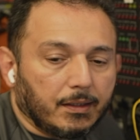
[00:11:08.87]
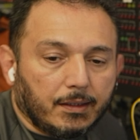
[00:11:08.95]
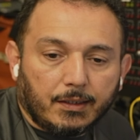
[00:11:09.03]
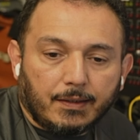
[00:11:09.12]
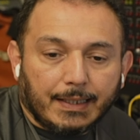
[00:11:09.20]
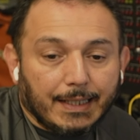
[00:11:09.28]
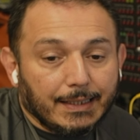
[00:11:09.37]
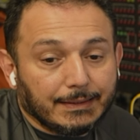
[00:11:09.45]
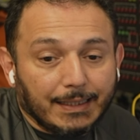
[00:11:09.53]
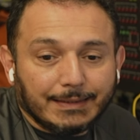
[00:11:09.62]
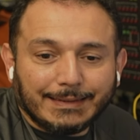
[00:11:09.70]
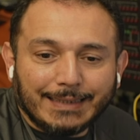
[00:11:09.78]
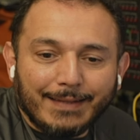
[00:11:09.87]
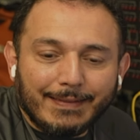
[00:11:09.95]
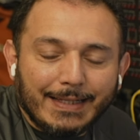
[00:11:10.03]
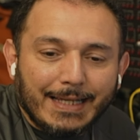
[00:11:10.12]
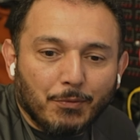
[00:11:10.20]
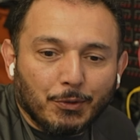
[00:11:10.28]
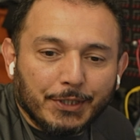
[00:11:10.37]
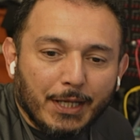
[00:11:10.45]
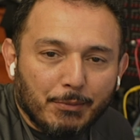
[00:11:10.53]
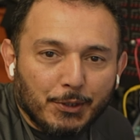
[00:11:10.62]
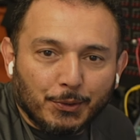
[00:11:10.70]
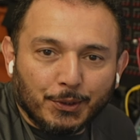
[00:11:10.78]
All right, guys, sadly, I will
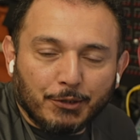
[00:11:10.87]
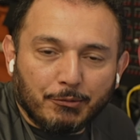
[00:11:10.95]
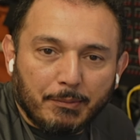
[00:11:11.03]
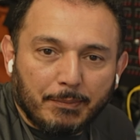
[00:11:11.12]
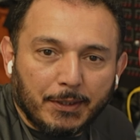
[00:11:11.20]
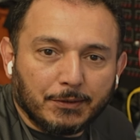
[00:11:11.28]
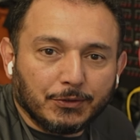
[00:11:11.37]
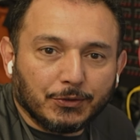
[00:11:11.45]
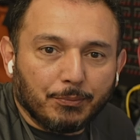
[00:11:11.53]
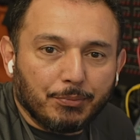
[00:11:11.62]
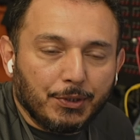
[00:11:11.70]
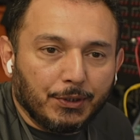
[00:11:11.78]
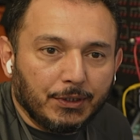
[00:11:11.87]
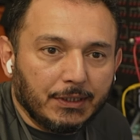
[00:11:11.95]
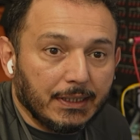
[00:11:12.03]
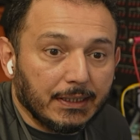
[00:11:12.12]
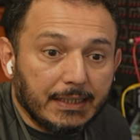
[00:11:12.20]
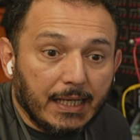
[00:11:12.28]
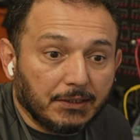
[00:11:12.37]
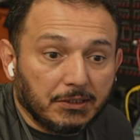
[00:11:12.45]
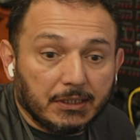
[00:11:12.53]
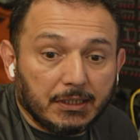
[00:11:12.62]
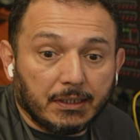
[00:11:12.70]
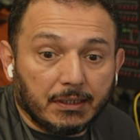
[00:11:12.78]
not be doing the repair on this computer. He
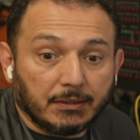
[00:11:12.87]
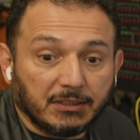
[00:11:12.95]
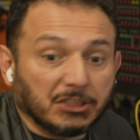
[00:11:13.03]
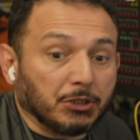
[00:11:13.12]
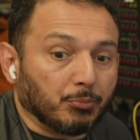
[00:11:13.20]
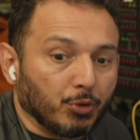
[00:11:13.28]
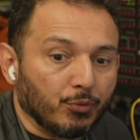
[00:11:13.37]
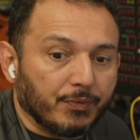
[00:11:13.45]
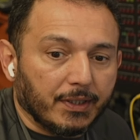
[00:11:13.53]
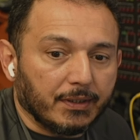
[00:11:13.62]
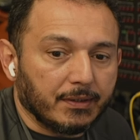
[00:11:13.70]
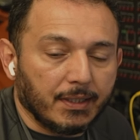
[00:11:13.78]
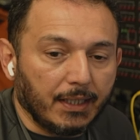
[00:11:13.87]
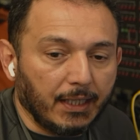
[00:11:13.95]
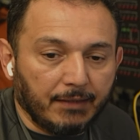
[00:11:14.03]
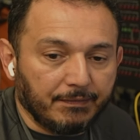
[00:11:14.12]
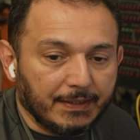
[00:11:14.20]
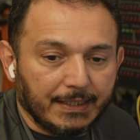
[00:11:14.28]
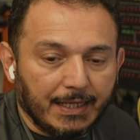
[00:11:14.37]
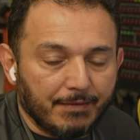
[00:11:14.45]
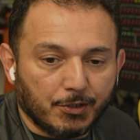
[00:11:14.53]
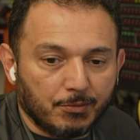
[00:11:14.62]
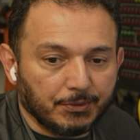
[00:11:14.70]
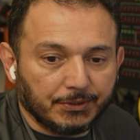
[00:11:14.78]
actually just approved it after I have
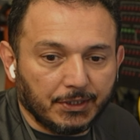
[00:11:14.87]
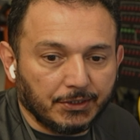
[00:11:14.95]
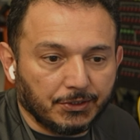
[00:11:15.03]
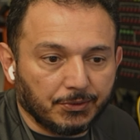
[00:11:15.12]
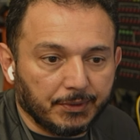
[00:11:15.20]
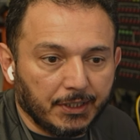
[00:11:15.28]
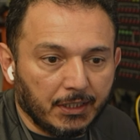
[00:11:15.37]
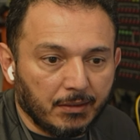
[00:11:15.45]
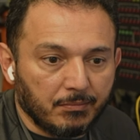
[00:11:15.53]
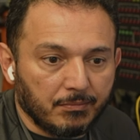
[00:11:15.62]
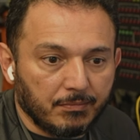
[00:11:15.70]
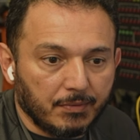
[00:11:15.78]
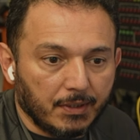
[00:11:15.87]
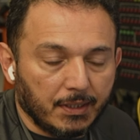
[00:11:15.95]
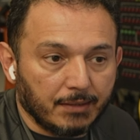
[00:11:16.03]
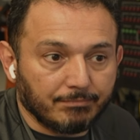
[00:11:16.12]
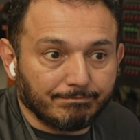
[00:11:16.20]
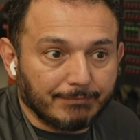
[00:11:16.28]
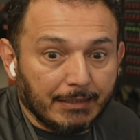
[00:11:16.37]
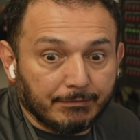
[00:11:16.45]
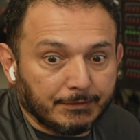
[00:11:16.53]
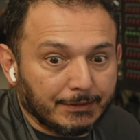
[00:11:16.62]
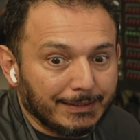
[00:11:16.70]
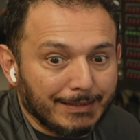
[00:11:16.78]
a conversation with him
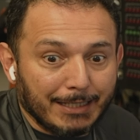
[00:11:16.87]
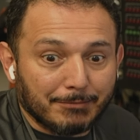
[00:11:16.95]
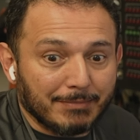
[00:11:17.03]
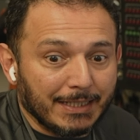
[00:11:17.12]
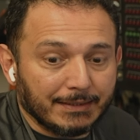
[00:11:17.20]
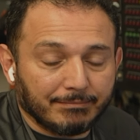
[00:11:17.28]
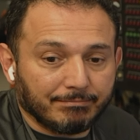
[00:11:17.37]
after like my